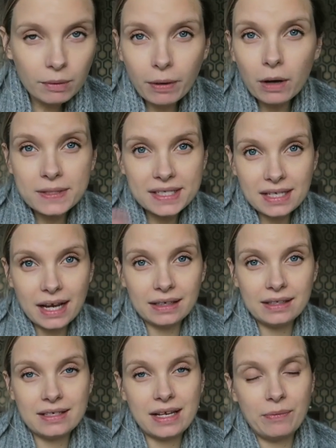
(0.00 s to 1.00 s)
but I was
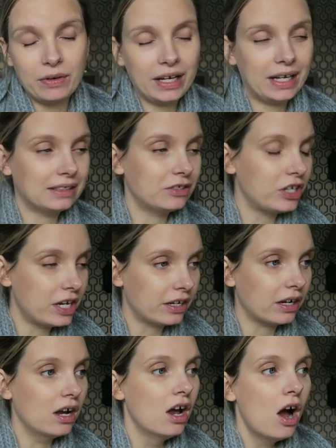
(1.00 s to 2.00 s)
exactly the same when I had
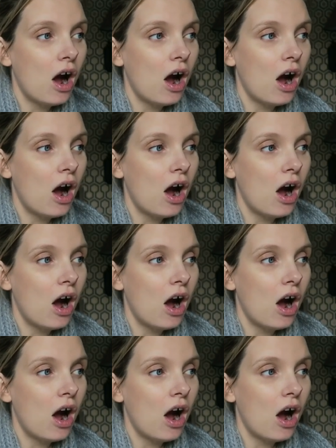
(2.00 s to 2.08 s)
Angelica.